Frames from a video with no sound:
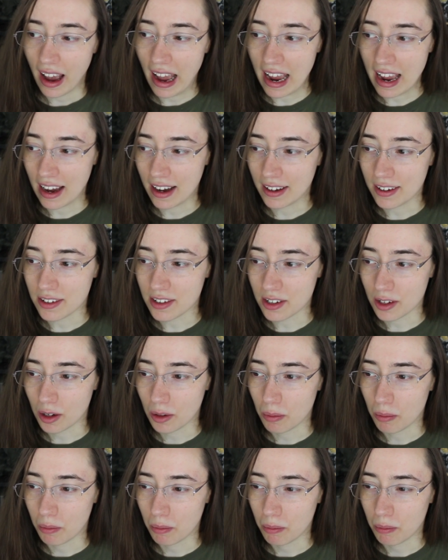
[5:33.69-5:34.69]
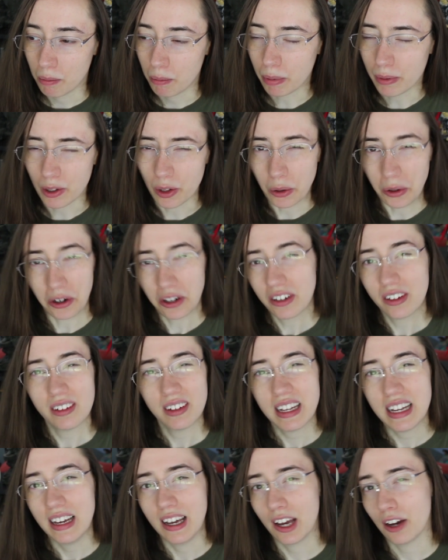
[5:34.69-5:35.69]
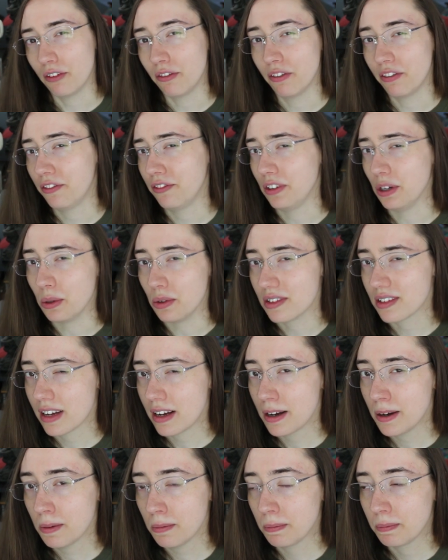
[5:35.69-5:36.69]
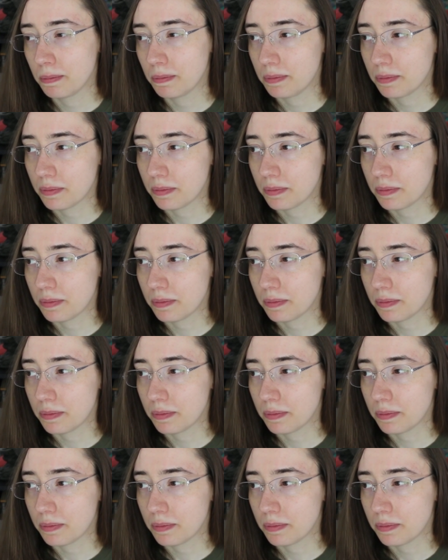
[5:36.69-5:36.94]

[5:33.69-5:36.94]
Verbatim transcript: and blurrily confusing.